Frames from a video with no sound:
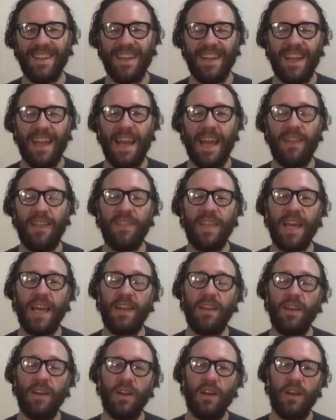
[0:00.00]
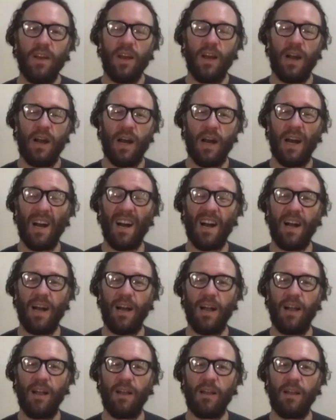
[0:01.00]
And then
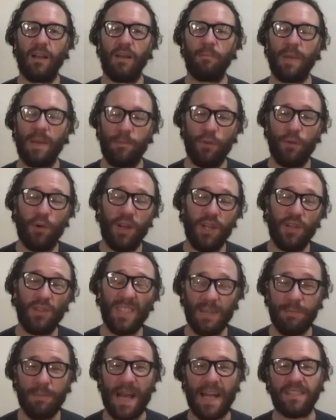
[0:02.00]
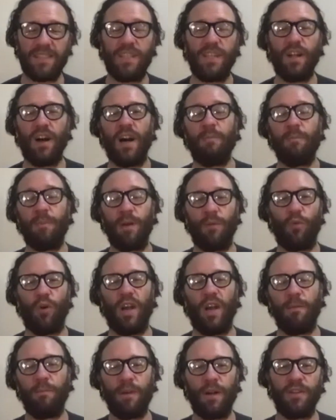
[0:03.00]
people who are using Mastodon but
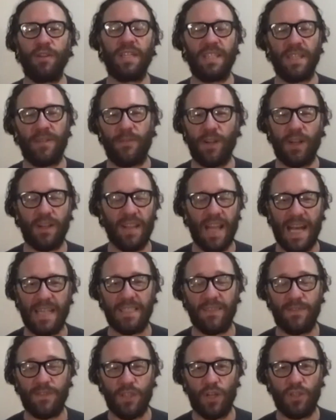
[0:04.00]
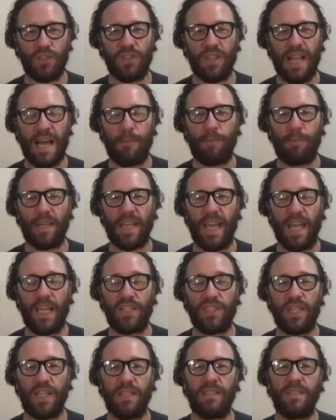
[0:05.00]
want to build a different class of social
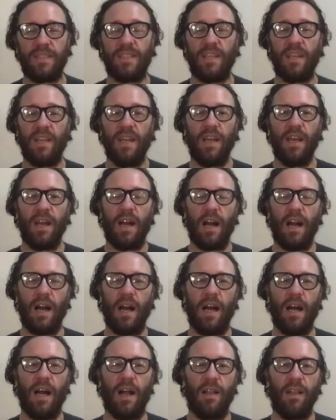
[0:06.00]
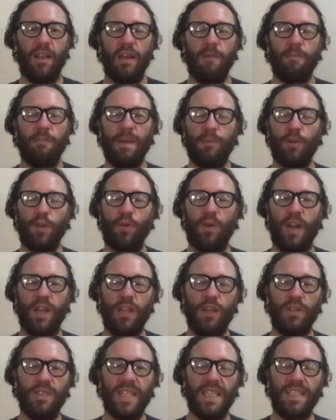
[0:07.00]
applications, people who are
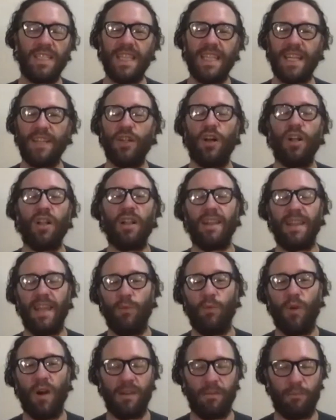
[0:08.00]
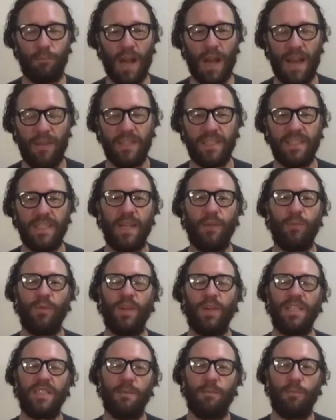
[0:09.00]
using Signal and they want privacy.
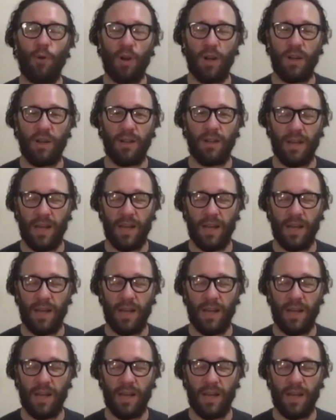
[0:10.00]
We support